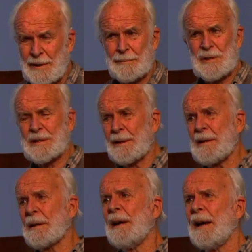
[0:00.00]
I was
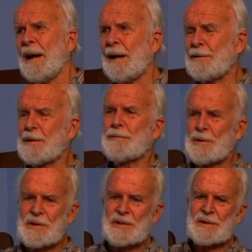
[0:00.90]
studying how
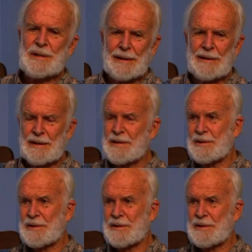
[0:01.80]
different societies